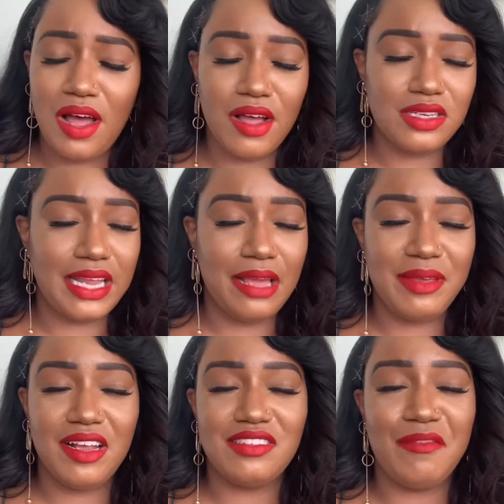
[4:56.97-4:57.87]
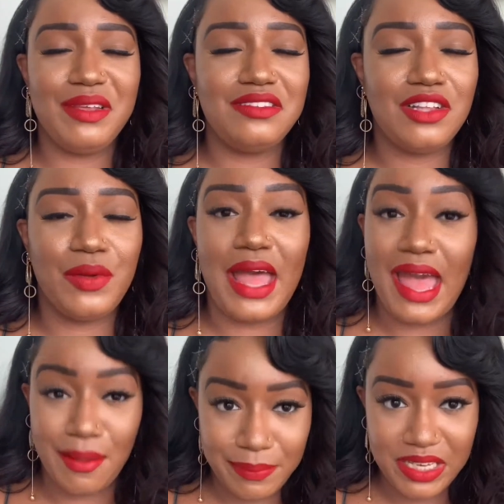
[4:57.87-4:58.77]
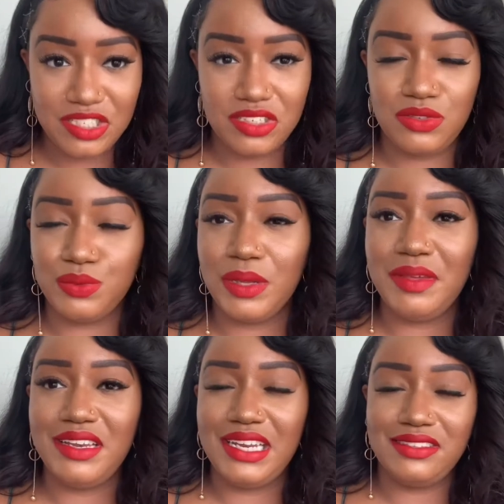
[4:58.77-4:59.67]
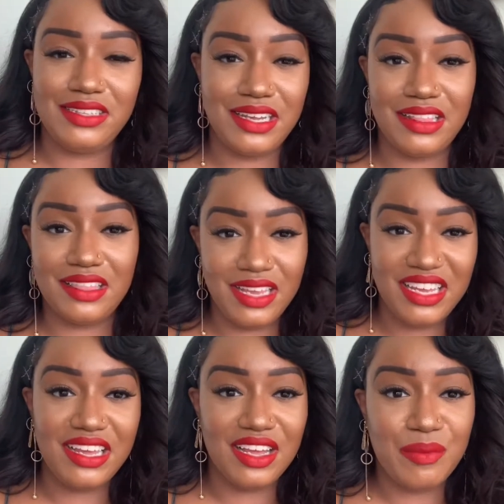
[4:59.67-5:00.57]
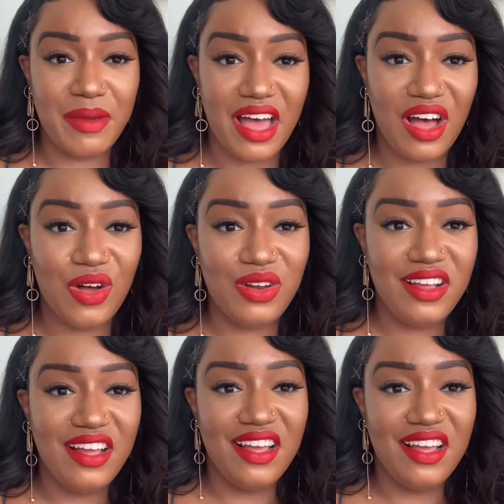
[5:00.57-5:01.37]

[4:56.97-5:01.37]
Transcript: all day because I've been so happy just reminiscing and thinking about